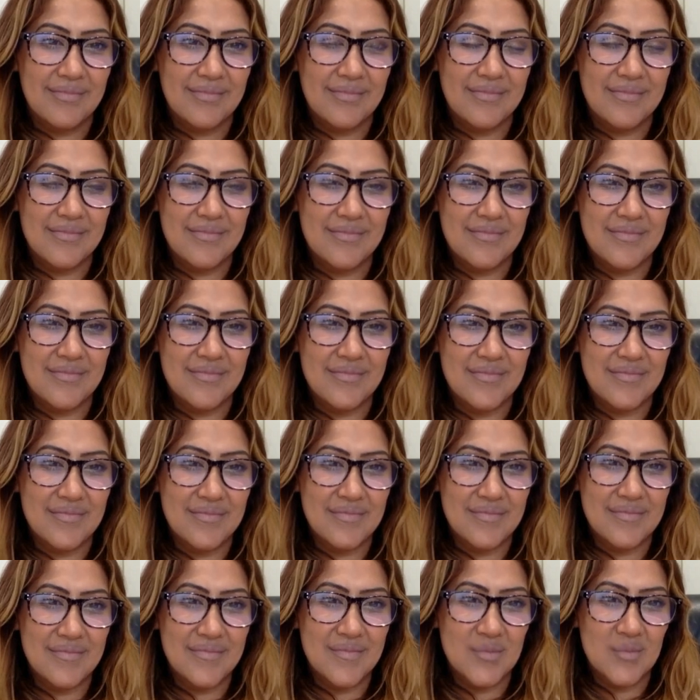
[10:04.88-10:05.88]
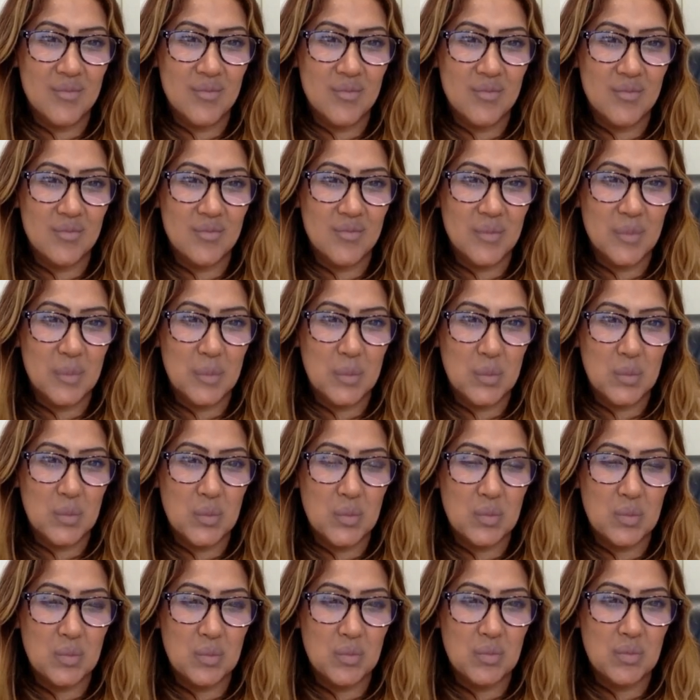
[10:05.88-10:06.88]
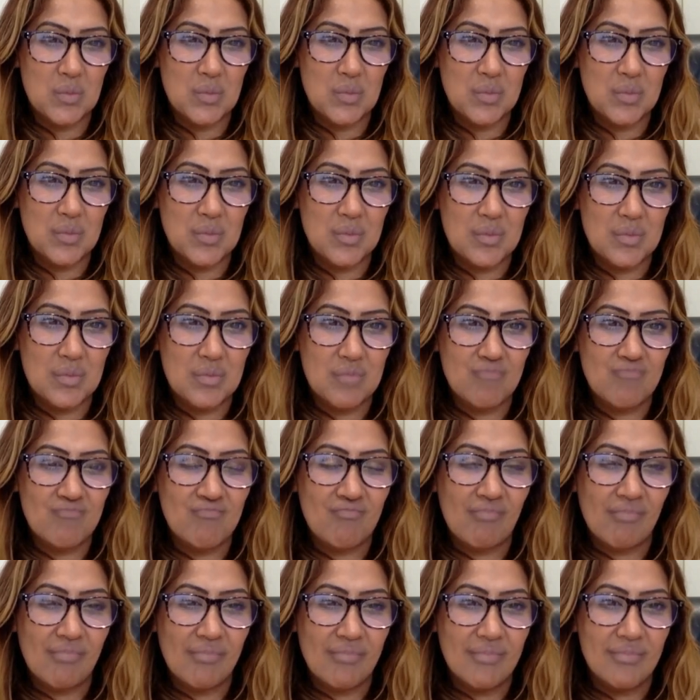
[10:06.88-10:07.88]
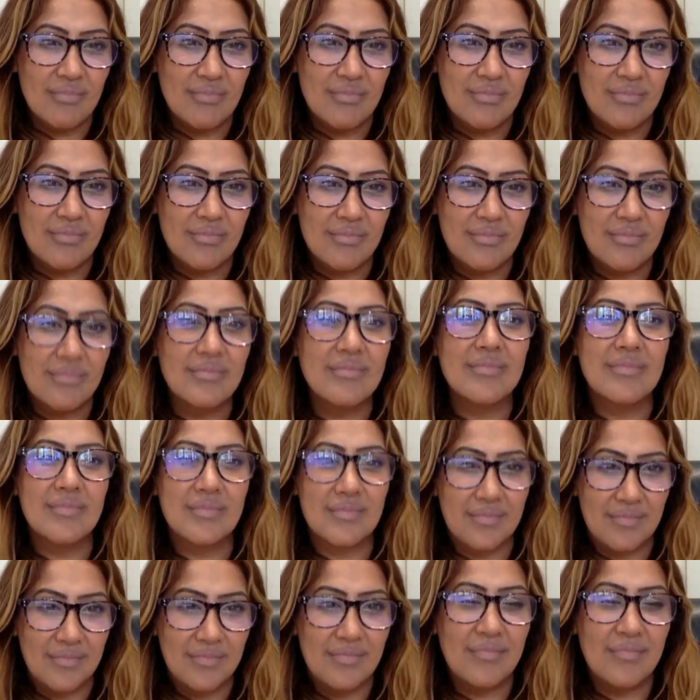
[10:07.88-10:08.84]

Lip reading: (silent)